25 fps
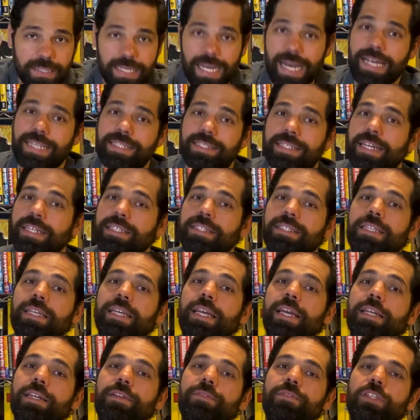Guys, that's
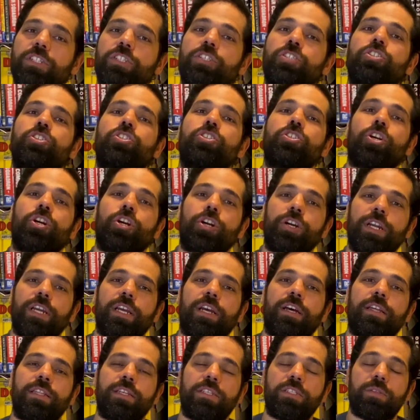the end of this journey
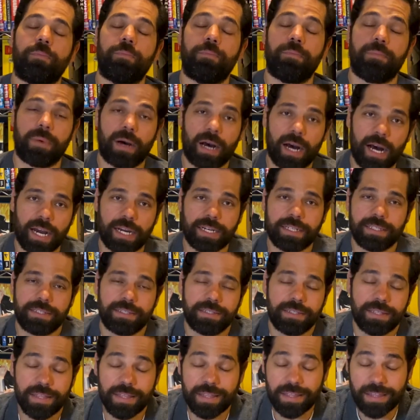on this
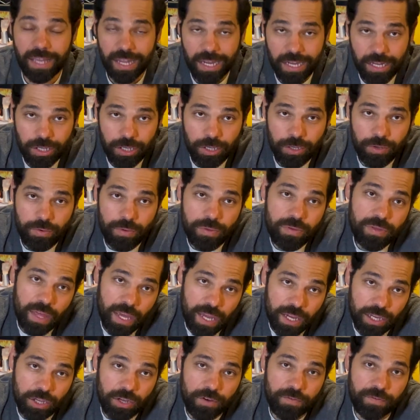box. Thank you
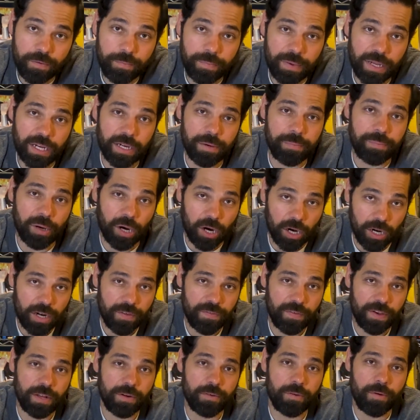for being a part
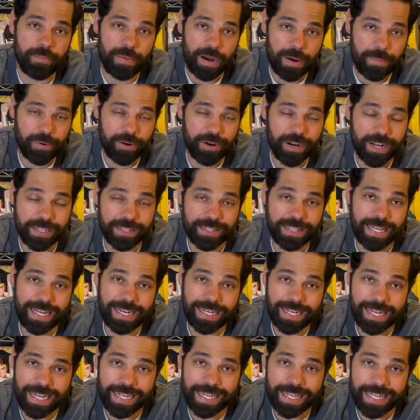of it. Remember, hit
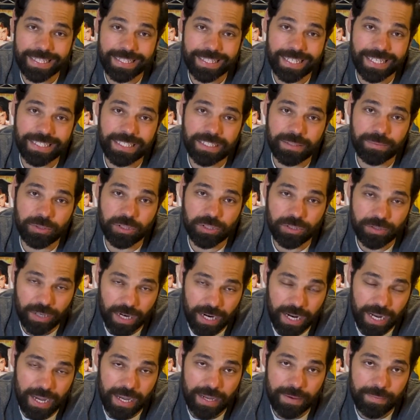that like, hit that
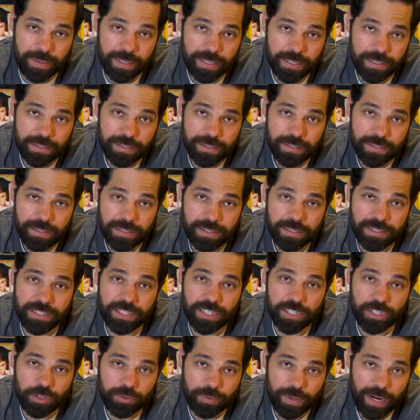subscribe.
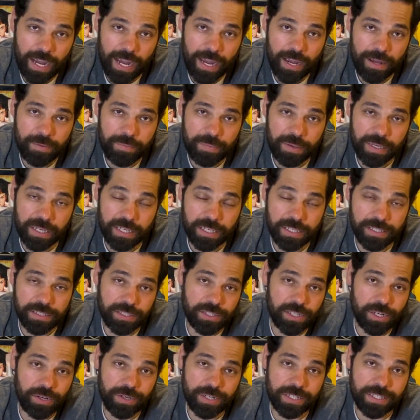Stick around because
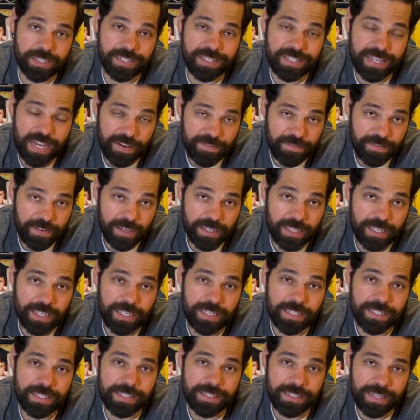there is
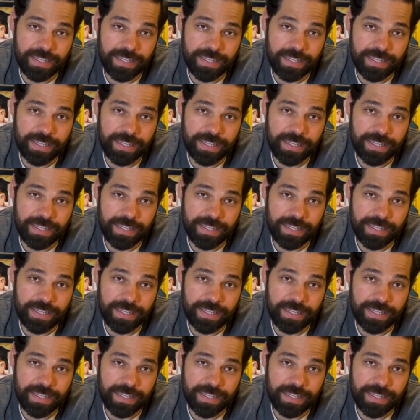definitely